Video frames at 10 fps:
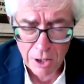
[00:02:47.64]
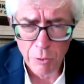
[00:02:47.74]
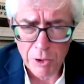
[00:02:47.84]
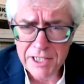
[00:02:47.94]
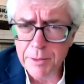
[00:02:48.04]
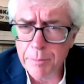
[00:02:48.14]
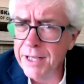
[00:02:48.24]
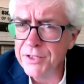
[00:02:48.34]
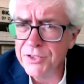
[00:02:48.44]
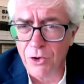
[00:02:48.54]
really
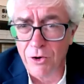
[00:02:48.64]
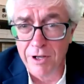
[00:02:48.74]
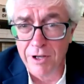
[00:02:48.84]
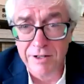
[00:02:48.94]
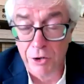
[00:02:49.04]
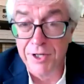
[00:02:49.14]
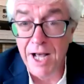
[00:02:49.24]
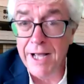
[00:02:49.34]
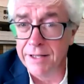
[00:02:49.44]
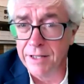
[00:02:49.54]
depends on your
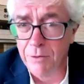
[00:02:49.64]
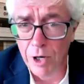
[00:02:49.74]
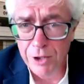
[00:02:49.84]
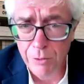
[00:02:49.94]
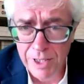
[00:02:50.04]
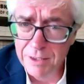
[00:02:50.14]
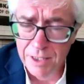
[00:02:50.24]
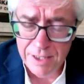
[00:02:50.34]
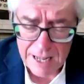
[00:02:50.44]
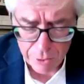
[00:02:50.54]
diet and what you eat
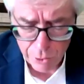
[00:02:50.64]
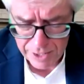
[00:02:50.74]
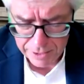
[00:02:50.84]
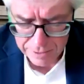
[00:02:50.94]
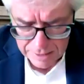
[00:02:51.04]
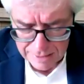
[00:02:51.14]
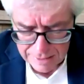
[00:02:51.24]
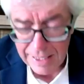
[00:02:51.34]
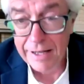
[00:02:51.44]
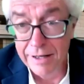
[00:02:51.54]
and how you eat.
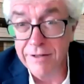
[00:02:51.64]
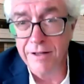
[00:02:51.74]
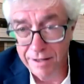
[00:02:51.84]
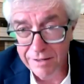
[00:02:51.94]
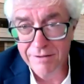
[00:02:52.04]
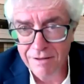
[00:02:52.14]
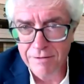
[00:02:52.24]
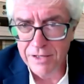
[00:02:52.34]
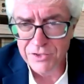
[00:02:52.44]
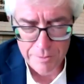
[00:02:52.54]
And
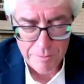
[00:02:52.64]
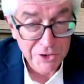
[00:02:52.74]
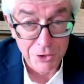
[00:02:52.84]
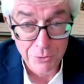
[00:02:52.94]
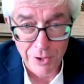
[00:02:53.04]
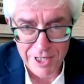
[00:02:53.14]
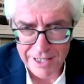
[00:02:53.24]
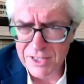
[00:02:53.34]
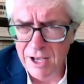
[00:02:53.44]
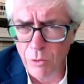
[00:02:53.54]
as I mentioned, when it
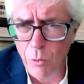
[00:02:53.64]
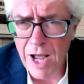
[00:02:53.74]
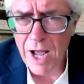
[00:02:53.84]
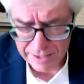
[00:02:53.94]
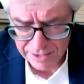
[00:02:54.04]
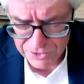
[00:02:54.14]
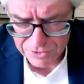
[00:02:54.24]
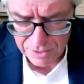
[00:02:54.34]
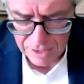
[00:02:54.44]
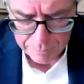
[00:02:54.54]
gets out of whack, it's
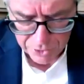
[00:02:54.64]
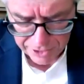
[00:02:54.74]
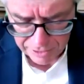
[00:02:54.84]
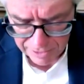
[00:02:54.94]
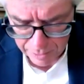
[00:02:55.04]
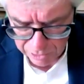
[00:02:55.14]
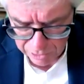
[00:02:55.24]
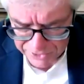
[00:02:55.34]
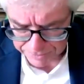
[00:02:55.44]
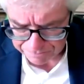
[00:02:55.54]
not particularly
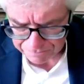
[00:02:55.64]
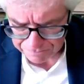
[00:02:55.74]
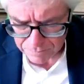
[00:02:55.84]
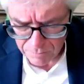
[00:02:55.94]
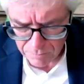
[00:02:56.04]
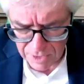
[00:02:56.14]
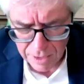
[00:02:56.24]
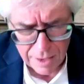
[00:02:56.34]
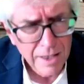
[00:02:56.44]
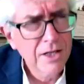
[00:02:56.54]
pleasant.
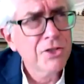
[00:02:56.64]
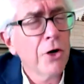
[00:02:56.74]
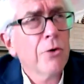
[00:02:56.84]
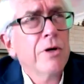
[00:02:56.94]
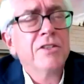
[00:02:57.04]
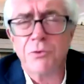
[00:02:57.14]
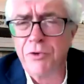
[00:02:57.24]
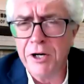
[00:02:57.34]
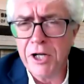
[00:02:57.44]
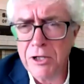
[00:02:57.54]
So it's
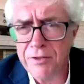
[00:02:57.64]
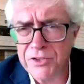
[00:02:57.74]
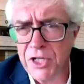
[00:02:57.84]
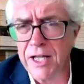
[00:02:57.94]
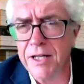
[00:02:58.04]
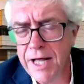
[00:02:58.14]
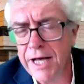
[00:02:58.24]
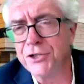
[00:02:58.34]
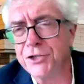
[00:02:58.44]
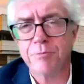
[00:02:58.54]
very clear there's a
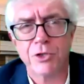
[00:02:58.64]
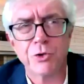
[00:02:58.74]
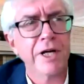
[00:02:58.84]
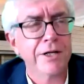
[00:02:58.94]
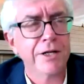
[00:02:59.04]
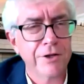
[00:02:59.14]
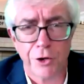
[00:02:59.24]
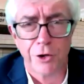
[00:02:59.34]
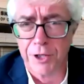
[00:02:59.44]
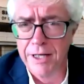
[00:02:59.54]
connection between
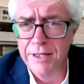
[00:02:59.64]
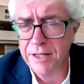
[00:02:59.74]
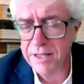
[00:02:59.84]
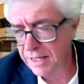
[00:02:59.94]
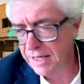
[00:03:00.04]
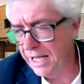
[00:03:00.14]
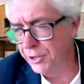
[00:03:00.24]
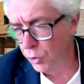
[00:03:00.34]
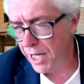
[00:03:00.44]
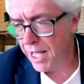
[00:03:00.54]
your gut and
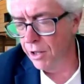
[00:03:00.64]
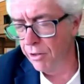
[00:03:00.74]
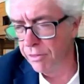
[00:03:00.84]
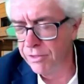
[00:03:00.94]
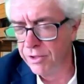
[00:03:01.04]
your health.